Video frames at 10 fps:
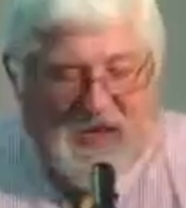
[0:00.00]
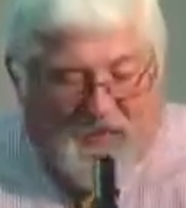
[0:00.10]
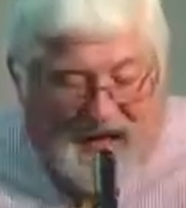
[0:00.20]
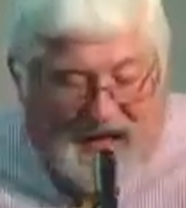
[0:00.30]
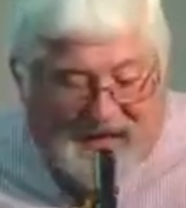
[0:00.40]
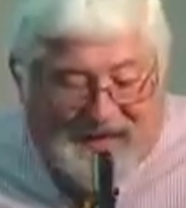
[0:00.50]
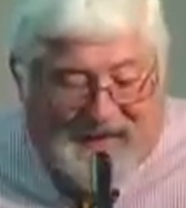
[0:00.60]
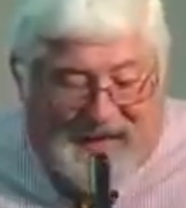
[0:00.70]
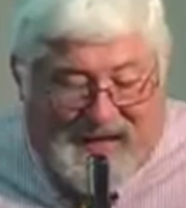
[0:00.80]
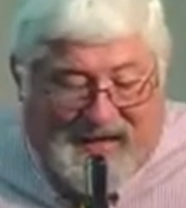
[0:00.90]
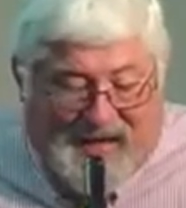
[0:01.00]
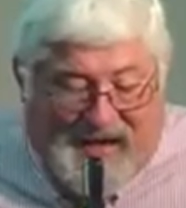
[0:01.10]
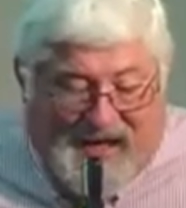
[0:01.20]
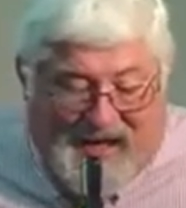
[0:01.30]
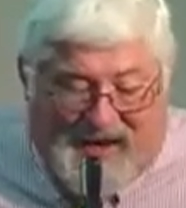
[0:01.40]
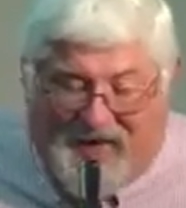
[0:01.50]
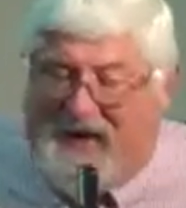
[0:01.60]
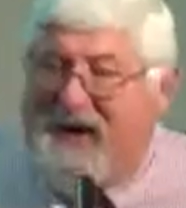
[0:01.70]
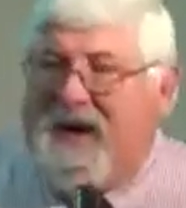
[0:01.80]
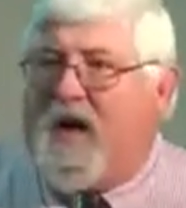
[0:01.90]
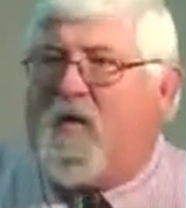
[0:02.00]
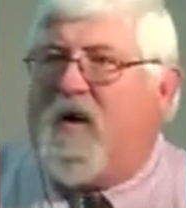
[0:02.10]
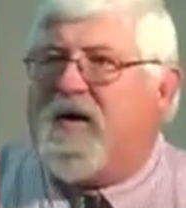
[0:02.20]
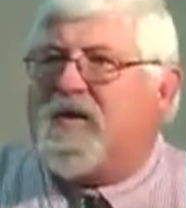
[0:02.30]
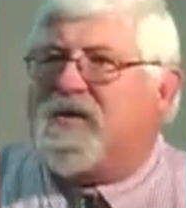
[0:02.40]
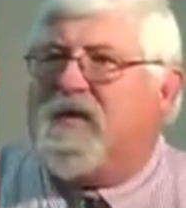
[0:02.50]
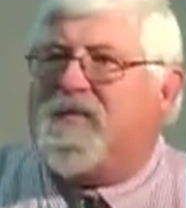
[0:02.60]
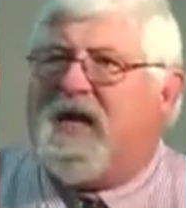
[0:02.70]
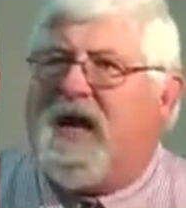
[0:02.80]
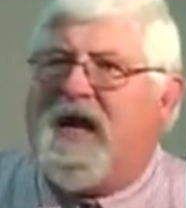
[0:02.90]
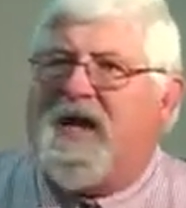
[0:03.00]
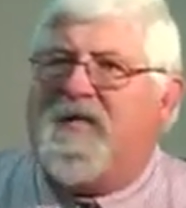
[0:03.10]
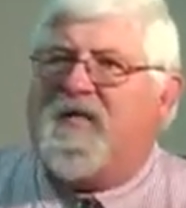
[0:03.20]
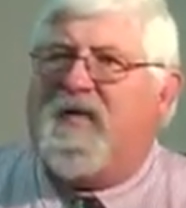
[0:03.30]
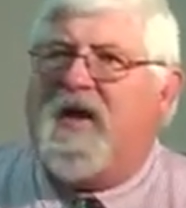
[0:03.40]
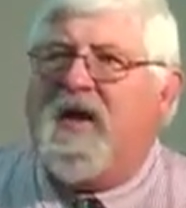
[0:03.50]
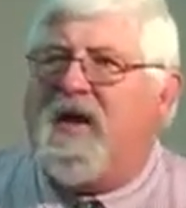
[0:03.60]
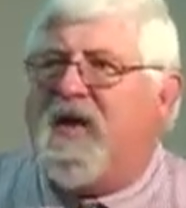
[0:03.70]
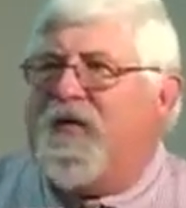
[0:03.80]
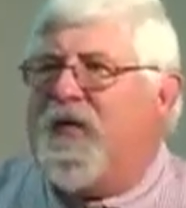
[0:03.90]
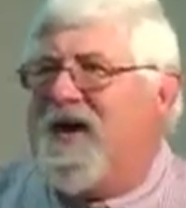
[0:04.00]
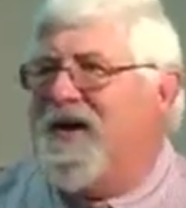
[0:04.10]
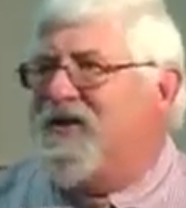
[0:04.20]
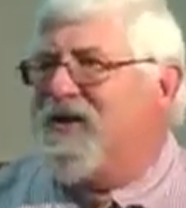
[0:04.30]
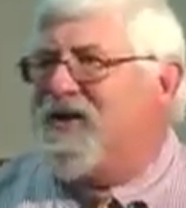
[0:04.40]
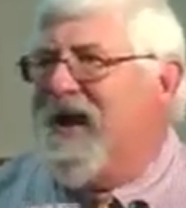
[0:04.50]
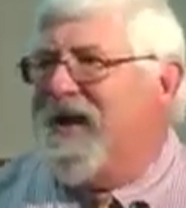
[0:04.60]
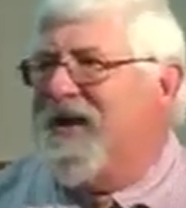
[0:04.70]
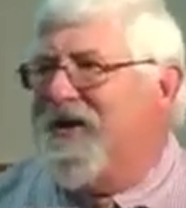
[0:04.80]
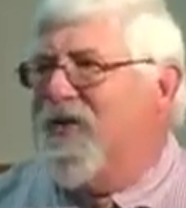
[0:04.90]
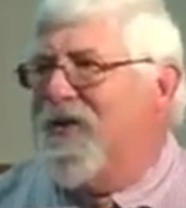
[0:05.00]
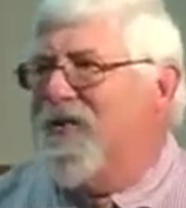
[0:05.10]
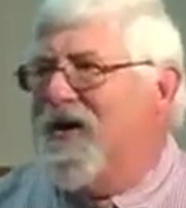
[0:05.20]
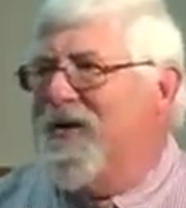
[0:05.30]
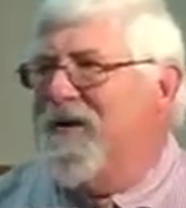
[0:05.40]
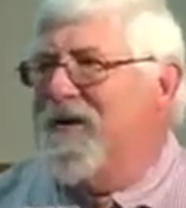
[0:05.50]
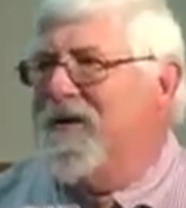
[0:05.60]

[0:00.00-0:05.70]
But I see it, and I hear it, and I wonder sometimes if we're not just like that older brother.